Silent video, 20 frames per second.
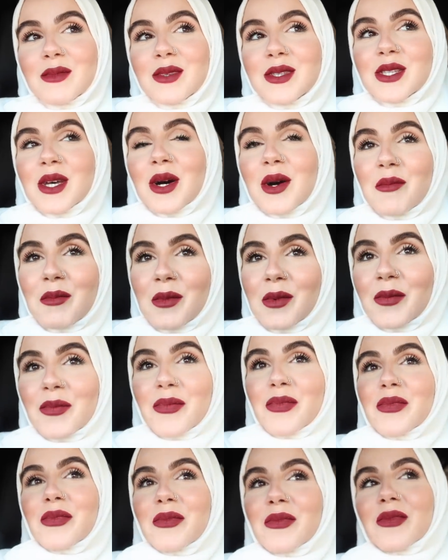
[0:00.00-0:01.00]
Stay some
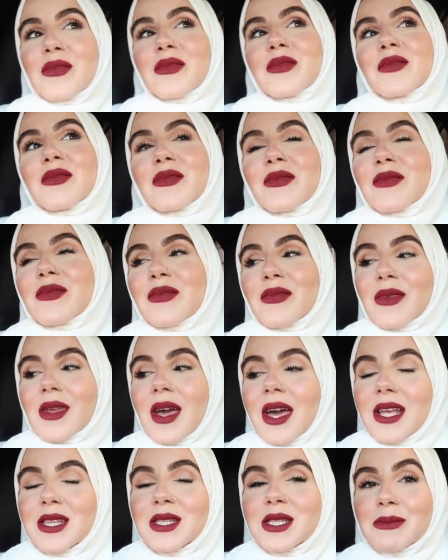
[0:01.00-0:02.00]
left a dessert way.
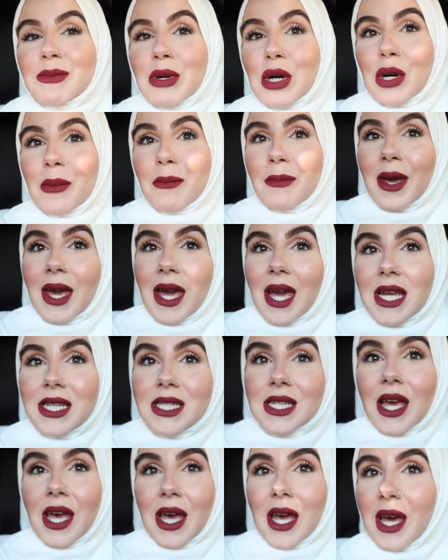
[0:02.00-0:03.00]
And some
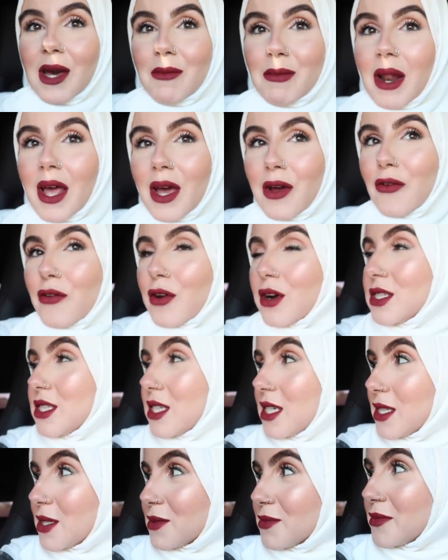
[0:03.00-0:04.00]
homemade um, like
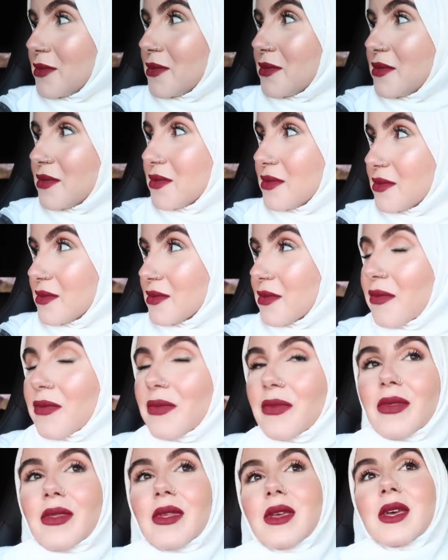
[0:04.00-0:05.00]
rotis.
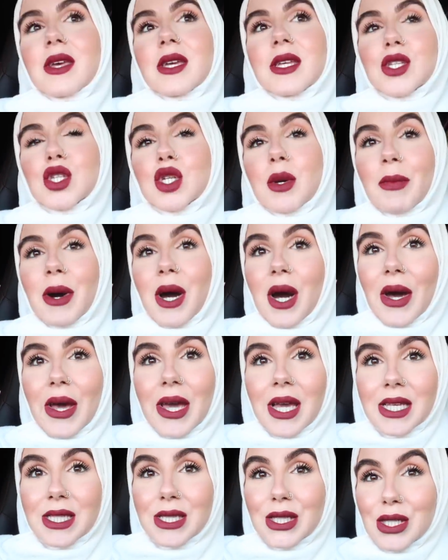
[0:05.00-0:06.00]
Chapata.
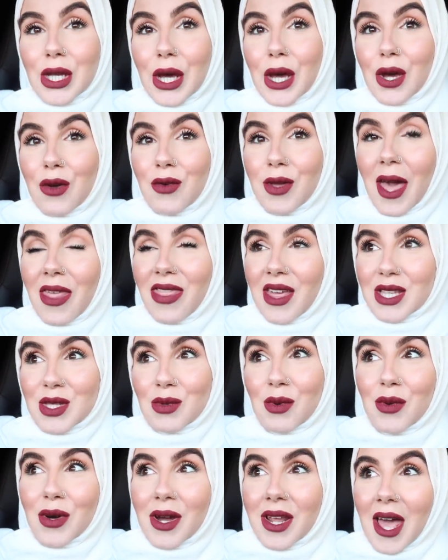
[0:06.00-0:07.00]
Chapatis. So yeah,
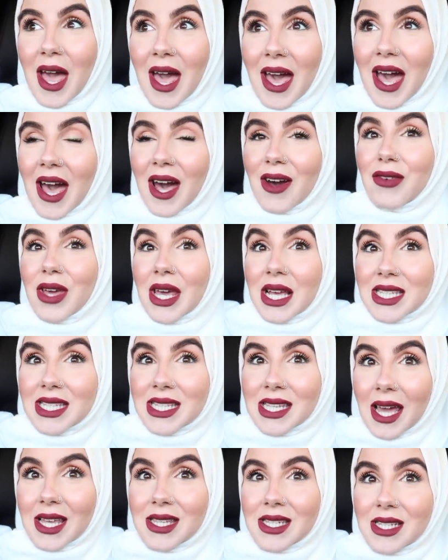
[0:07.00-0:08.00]
that's what we're gonna have.
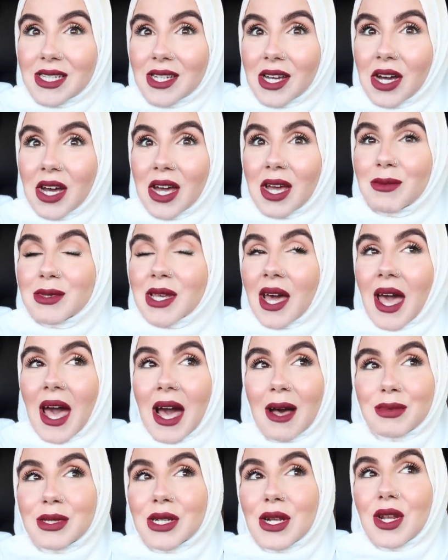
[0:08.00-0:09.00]
Exciting times. I
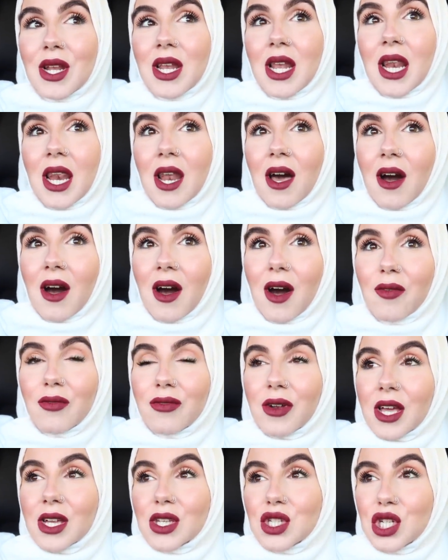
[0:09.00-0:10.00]
absolutely
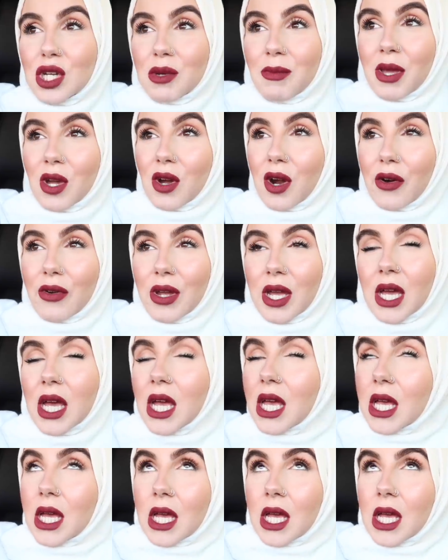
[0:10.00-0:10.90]
love like chickpea curry.